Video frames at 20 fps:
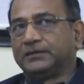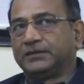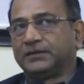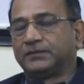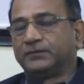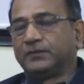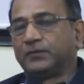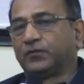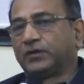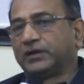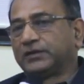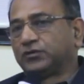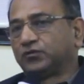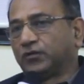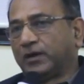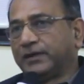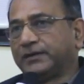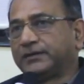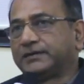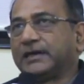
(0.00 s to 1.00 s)
just before I
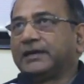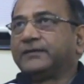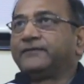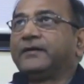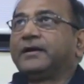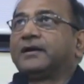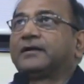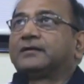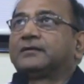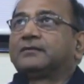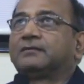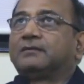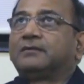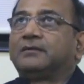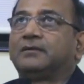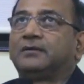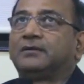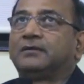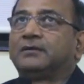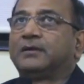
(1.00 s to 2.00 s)
joined TIFAC
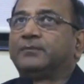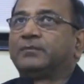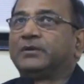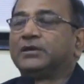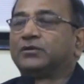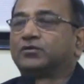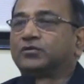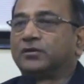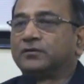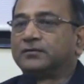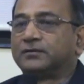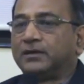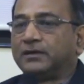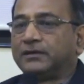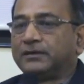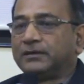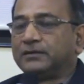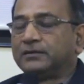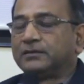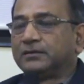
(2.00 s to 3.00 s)
in April
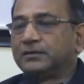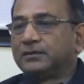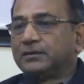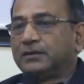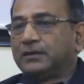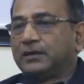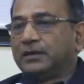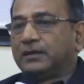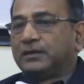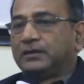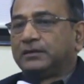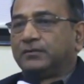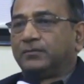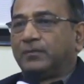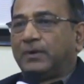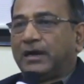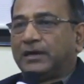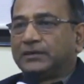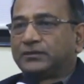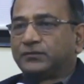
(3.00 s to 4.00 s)
2013,
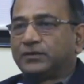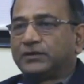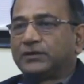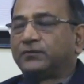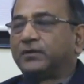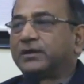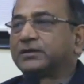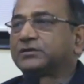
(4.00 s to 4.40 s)
in March we had a